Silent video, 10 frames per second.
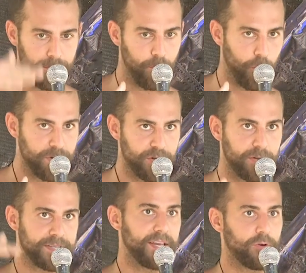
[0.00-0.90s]
more
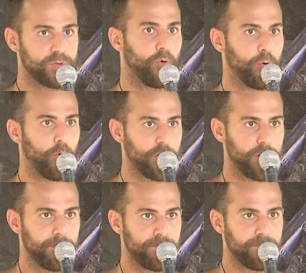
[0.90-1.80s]
results equals more work.
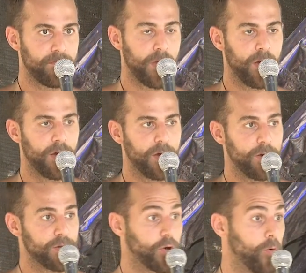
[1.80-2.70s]

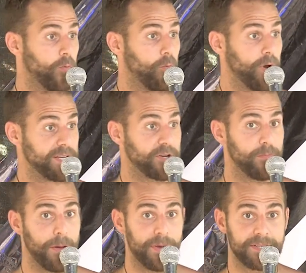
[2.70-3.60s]
So when I
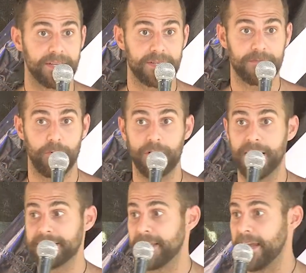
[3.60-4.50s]
started my business, what do you
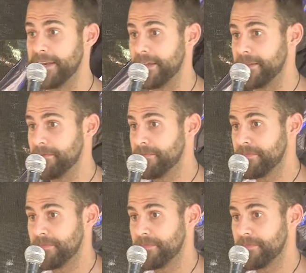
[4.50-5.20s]
guys think I did?